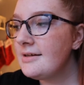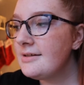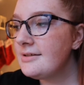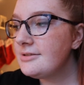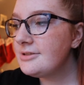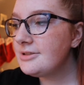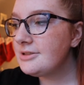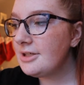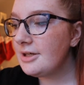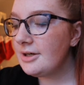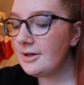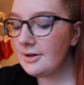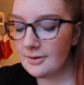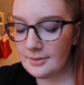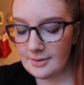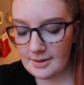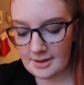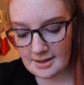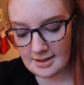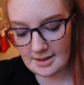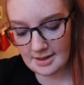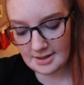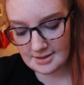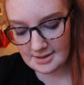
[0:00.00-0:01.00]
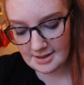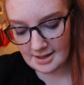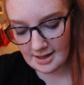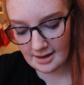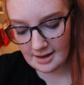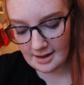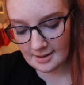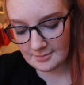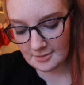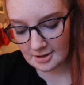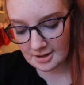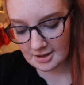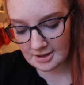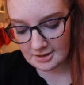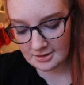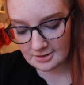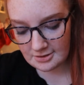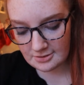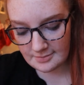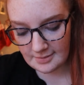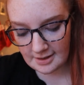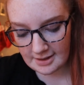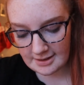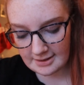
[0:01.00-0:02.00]
So yeah, I'm gonna
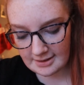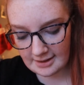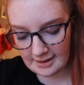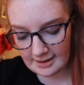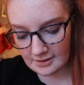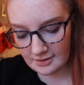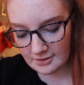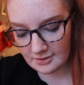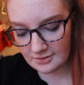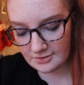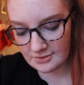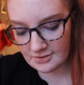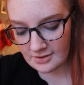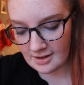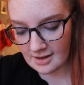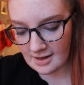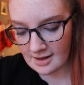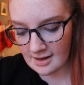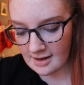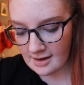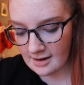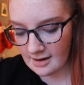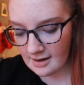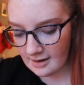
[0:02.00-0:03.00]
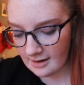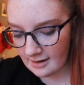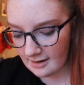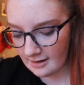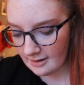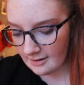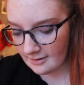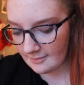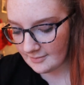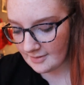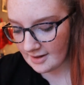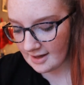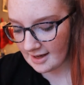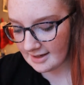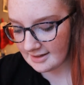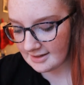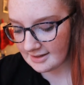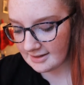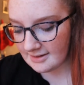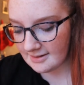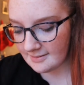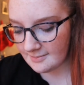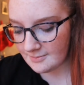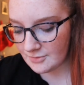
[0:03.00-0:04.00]
do my nails. I
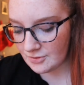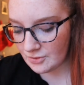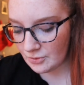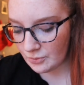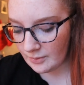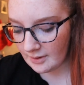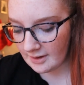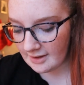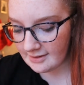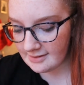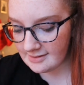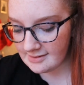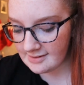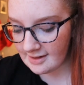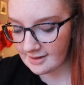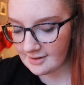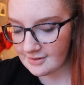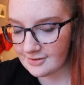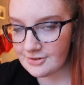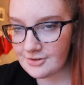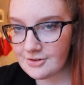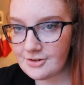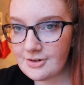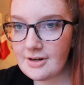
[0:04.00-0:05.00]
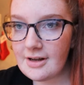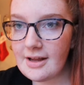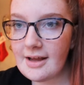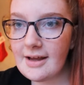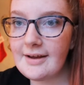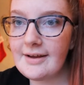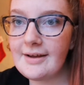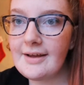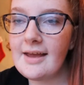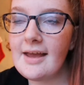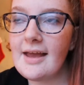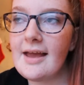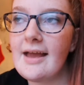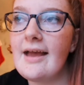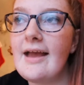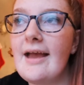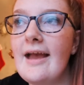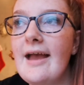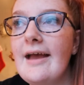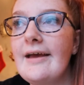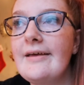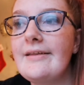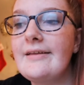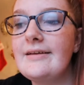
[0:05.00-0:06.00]
did them twice yesterday
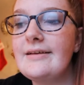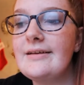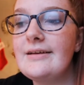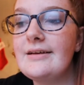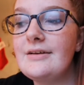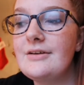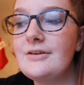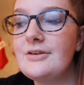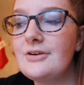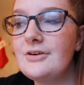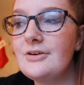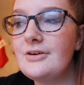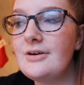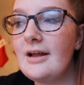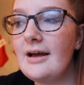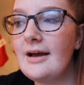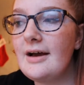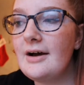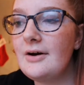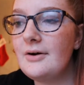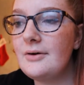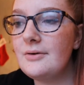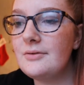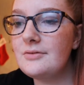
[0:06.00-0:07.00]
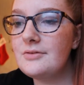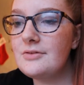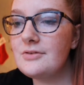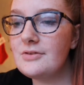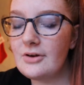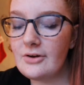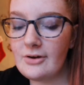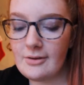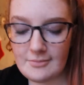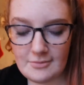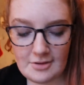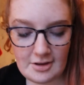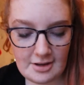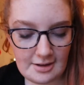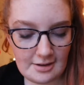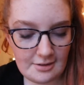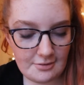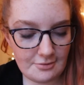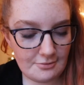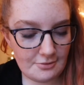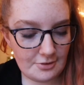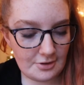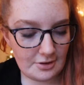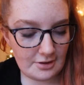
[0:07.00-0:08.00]
and they didn't turn out, so I'm like
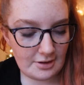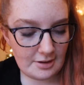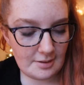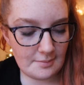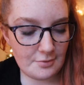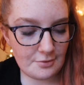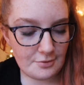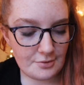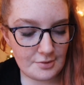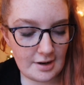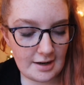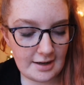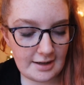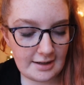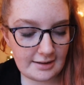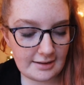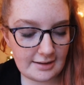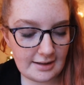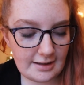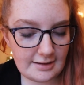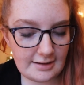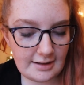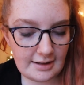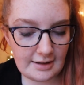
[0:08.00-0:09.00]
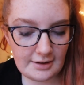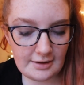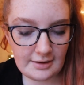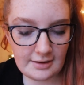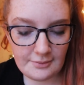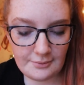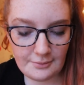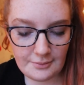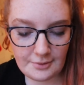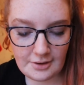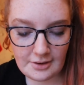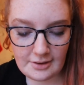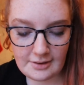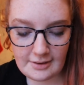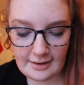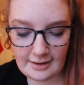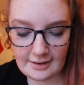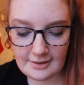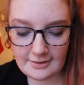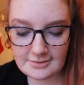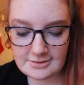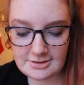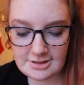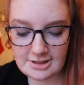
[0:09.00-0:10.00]
really praying that they work
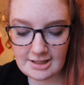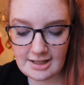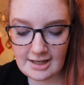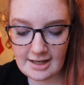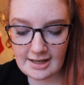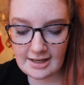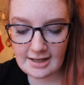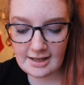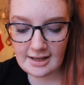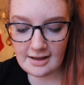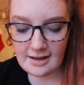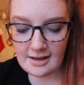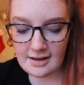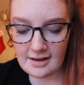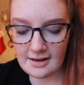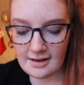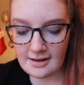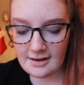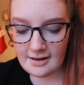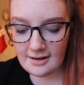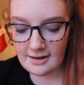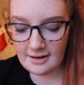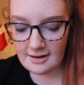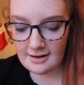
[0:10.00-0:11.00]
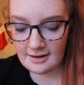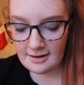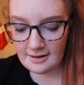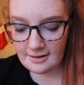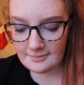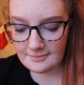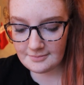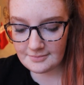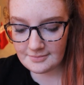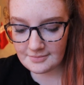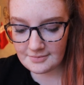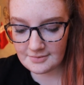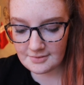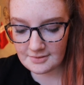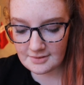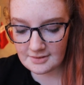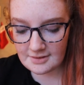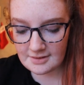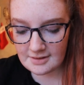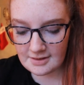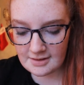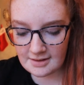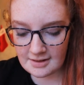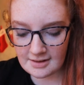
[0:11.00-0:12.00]
out today.
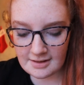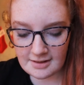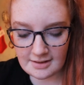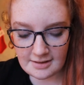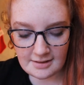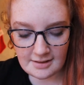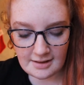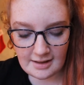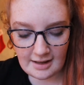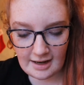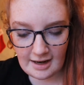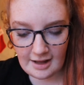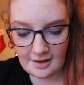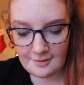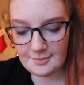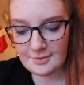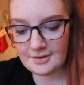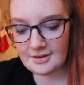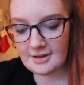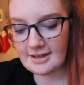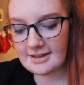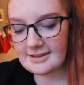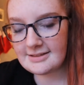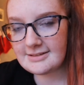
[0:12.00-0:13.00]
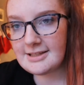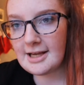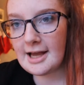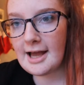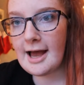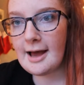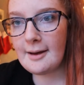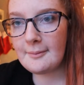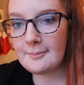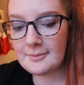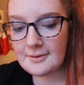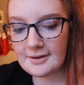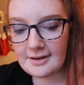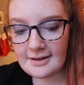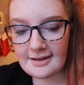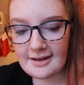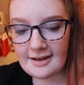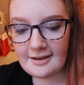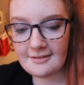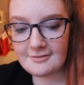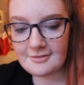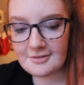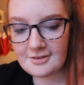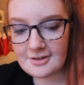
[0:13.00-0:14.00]
And I've been like tapping
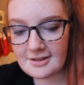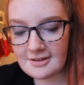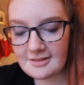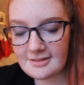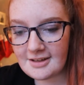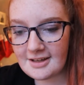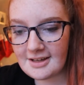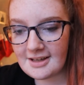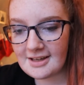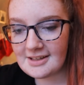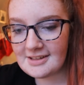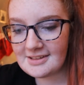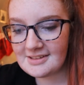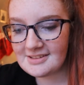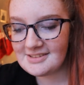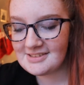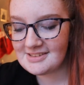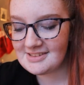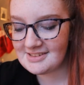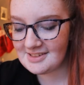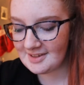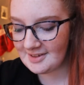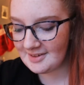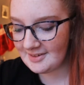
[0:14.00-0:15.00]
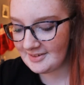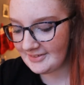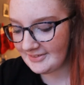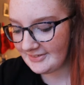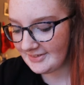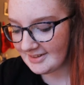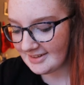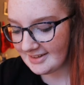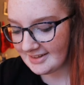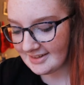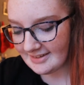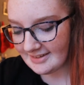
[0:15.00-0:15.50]
everything, so